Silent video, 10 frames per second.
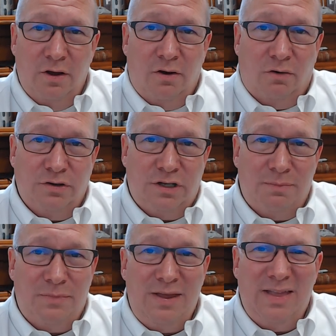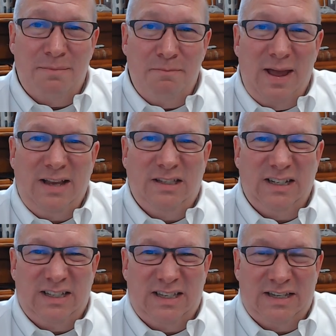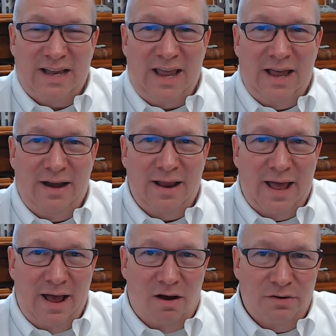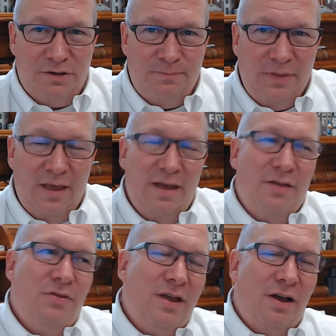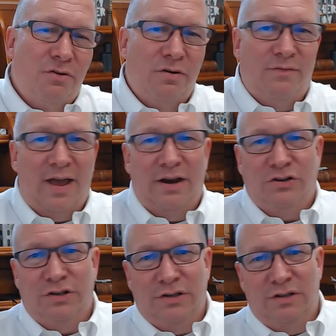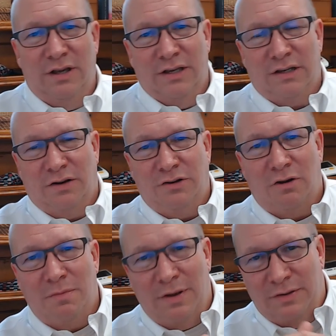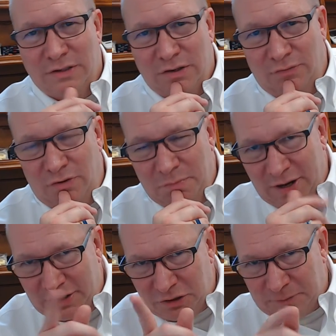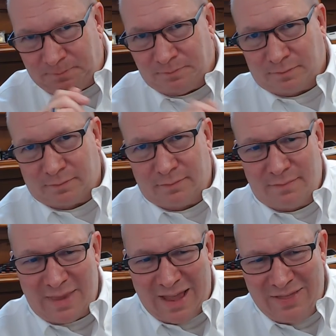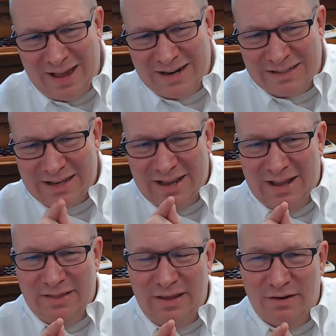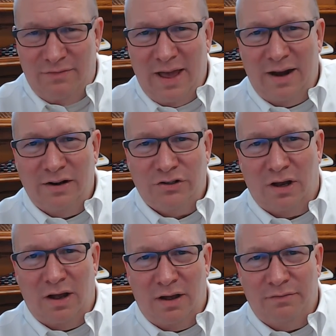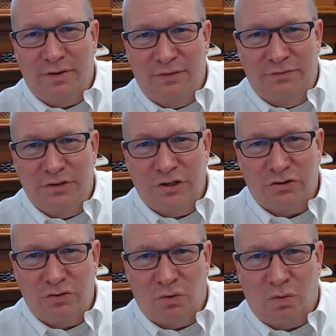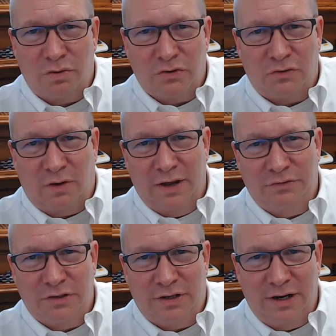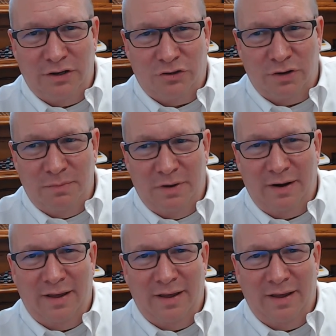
or something that makes it stand out. The other advantage is this, and I'll talk about this in a few minutes, and that is the advantage of physician orders for life-sustaining treatment